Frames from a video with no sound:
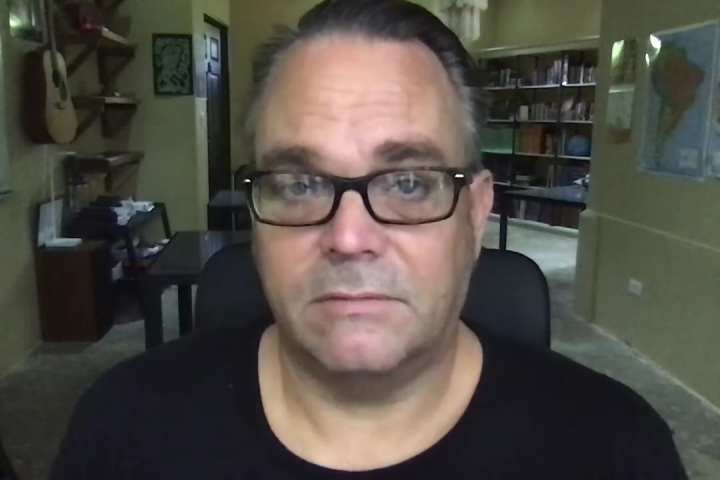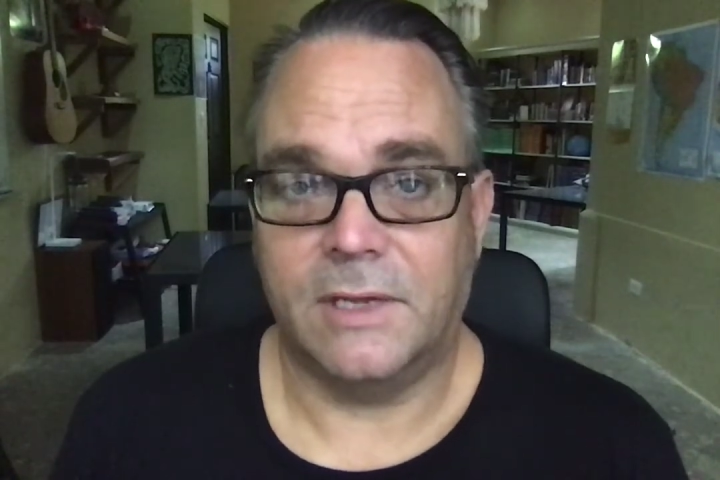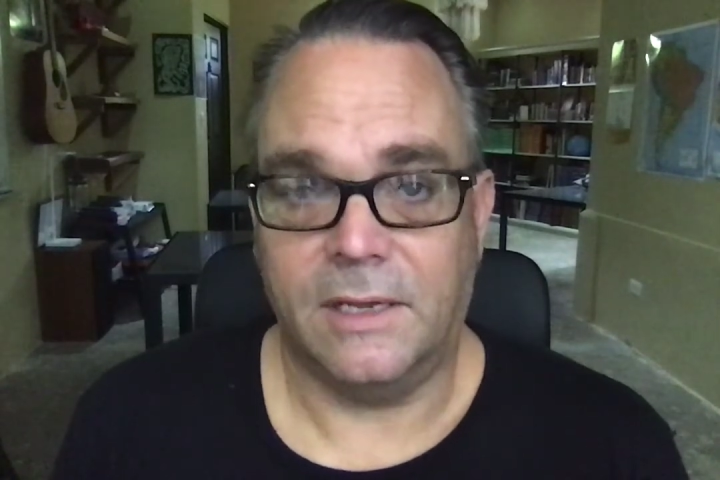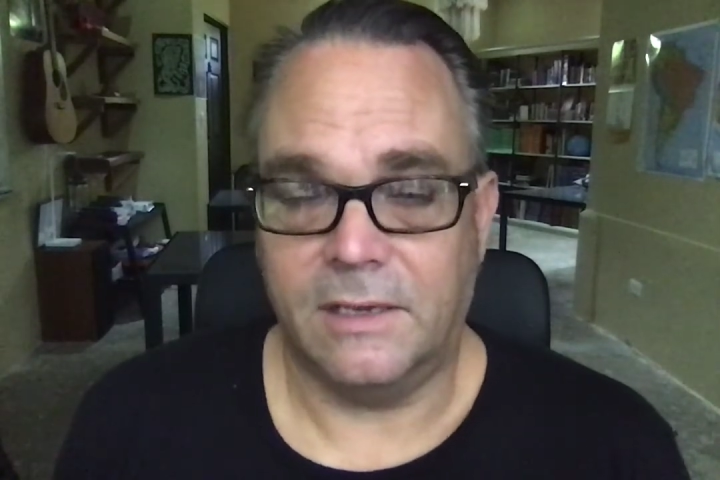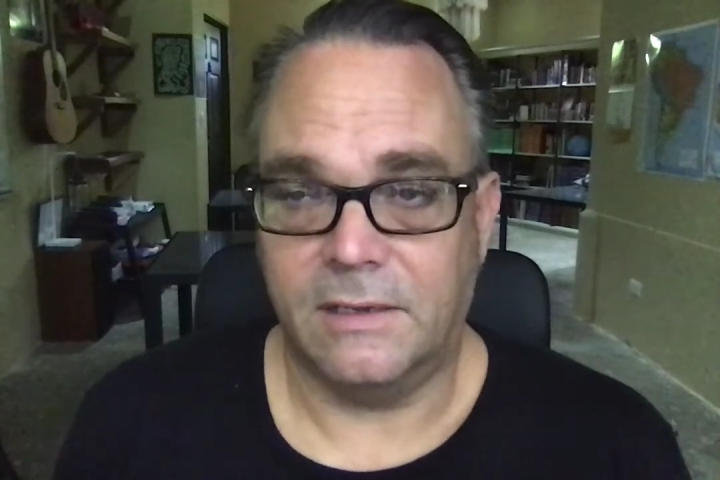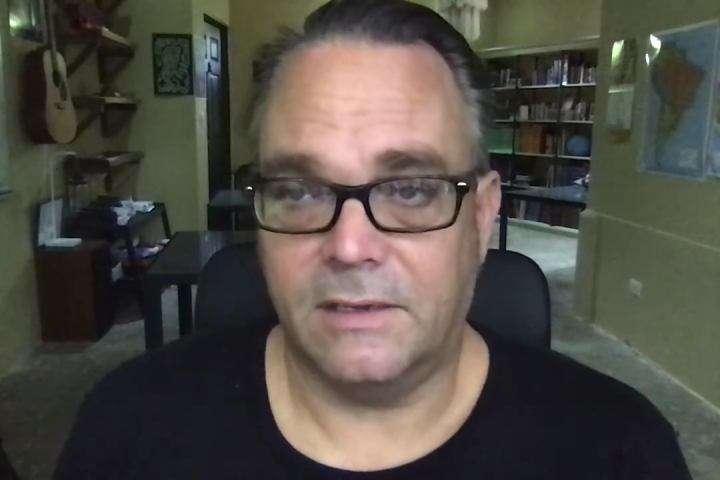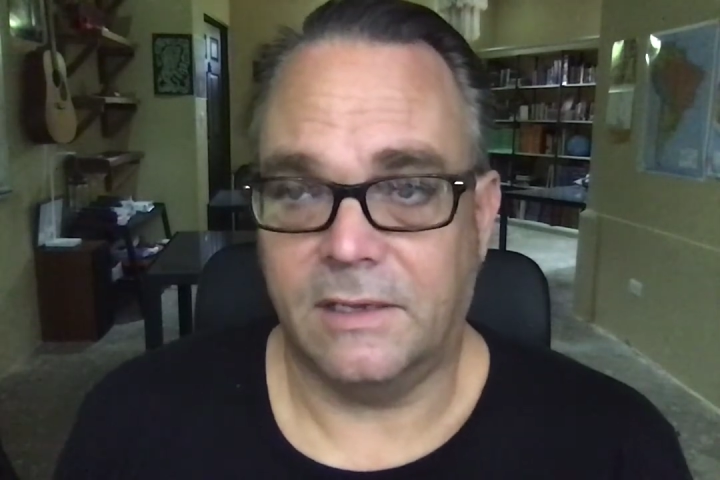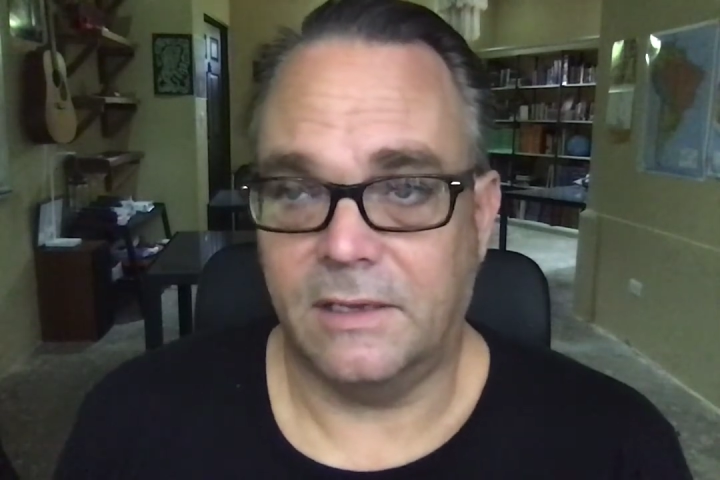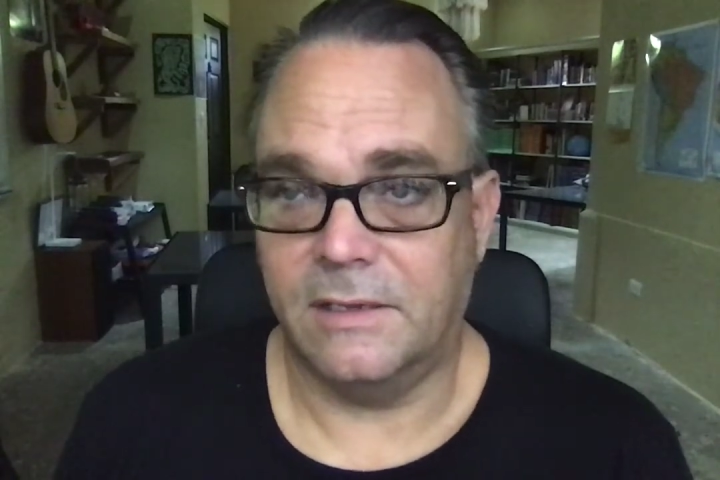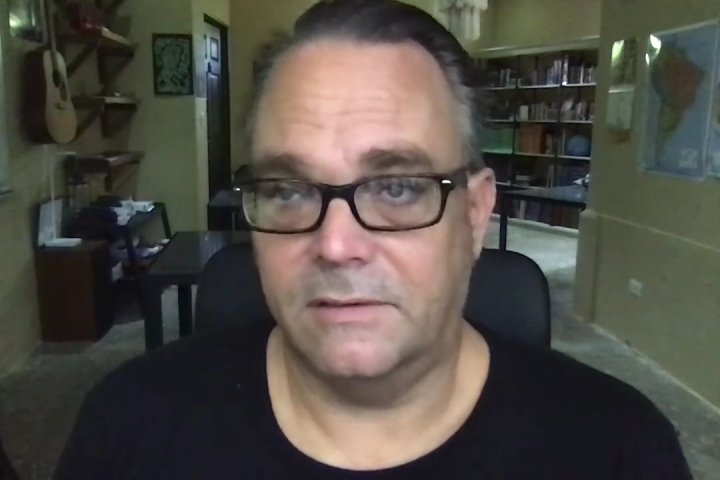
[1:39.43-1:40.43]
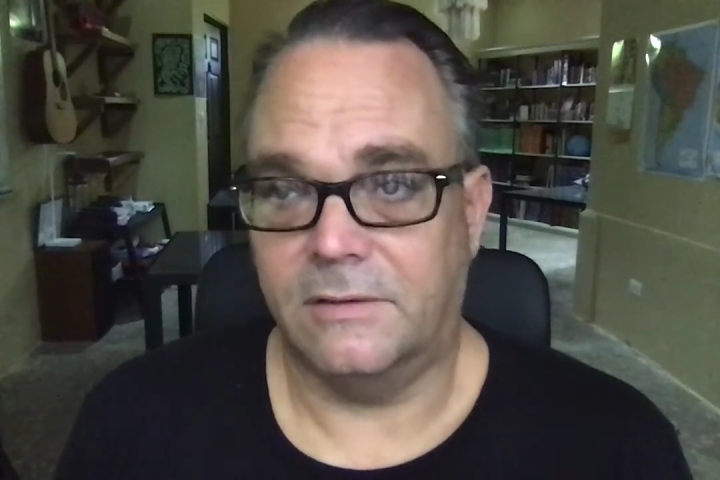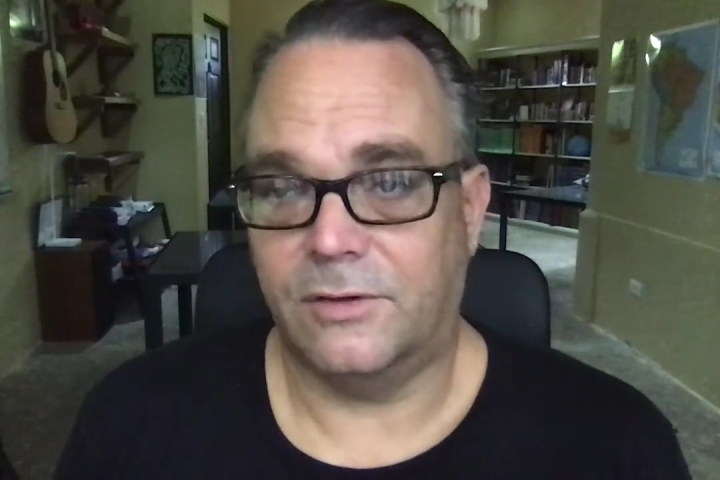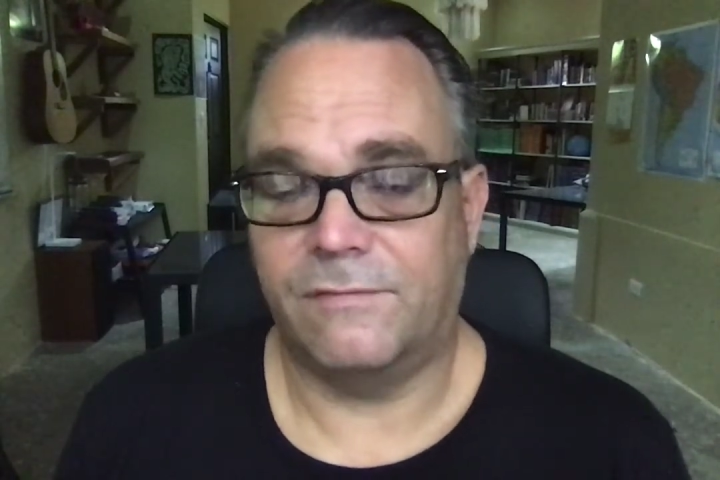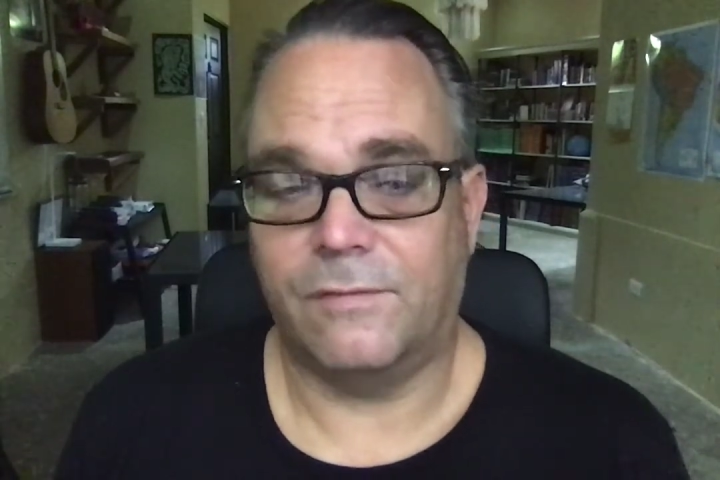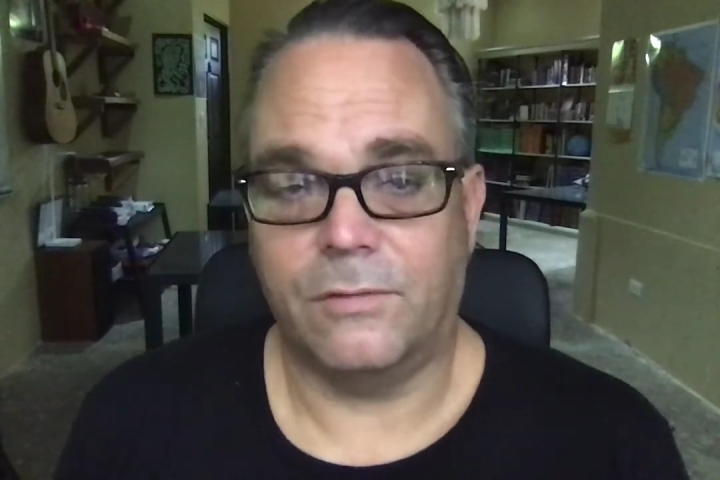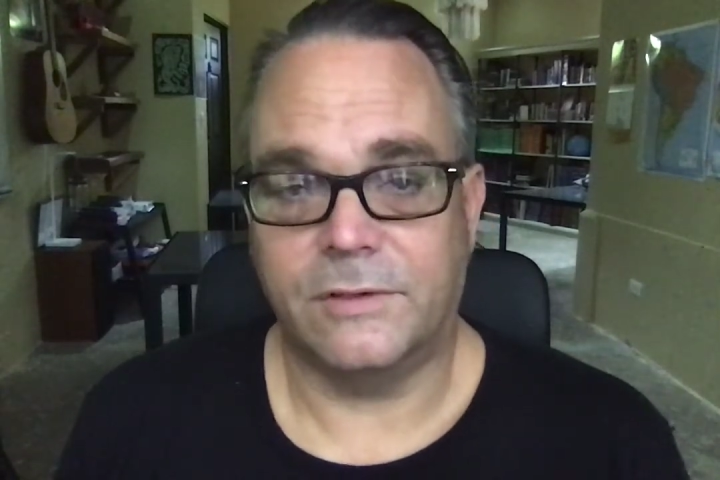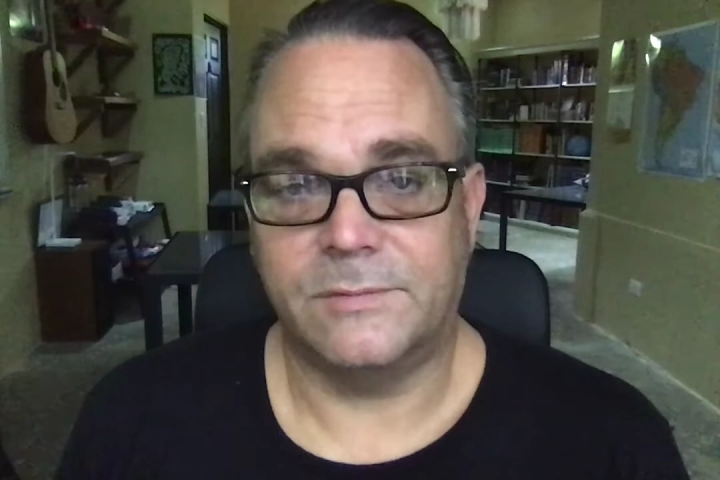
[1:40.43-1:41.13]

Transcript: and look forward